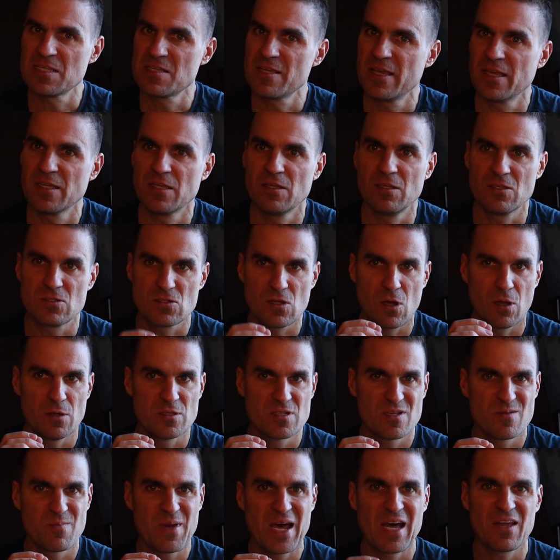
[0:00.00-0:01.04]
I said,
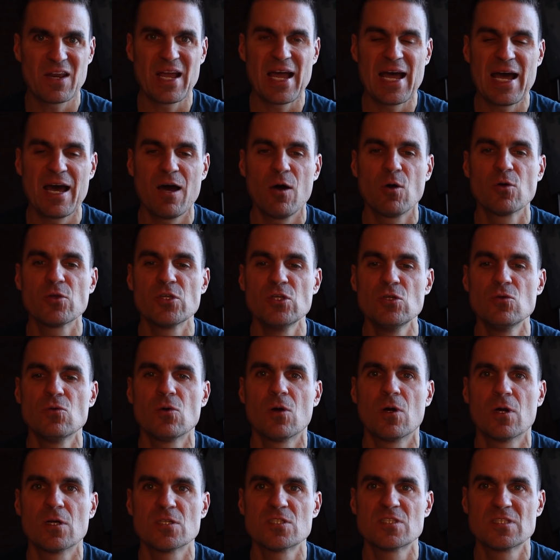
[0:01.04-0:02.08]
it's about how you
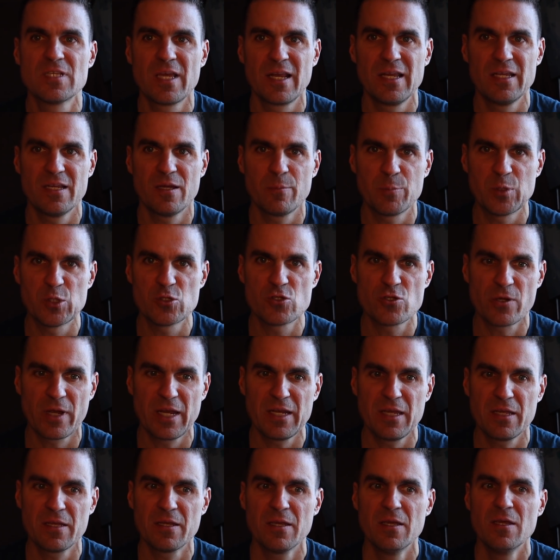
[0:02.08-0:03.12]
are setting up your
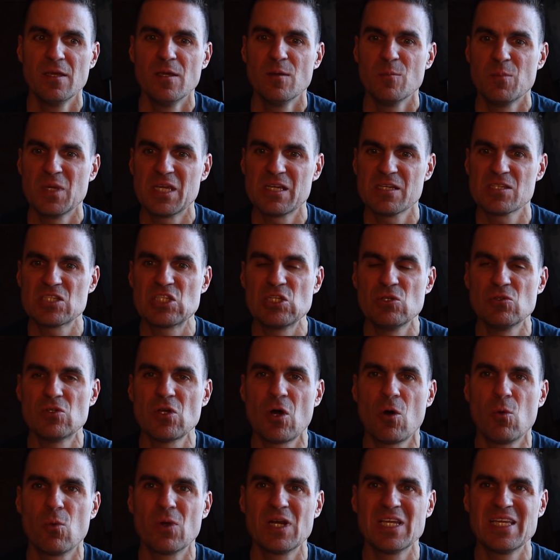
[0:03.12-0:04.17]
training, because you
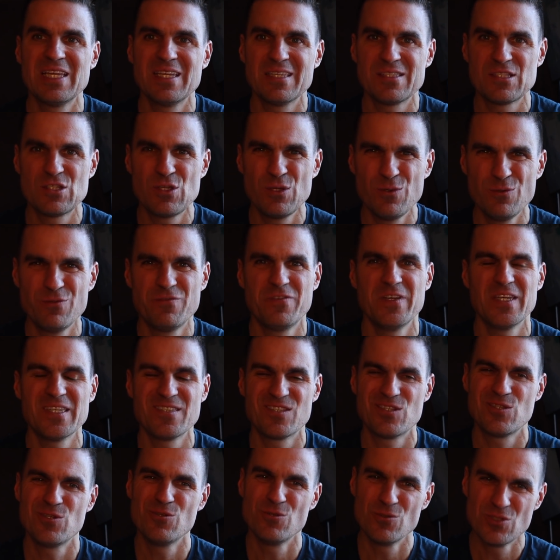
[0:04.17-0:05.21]
don't want to get too fit
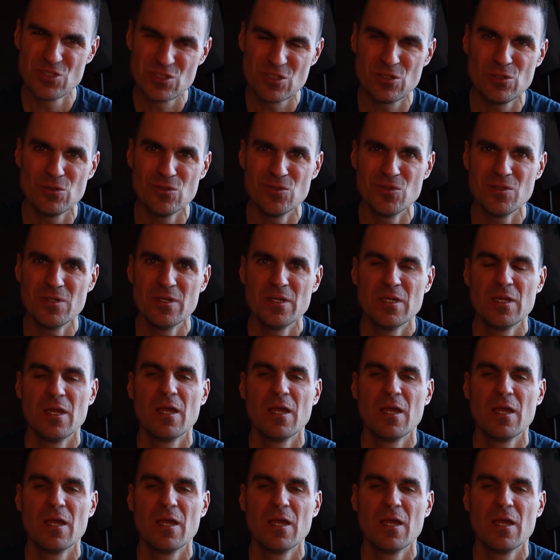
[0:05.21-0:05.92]
too soon.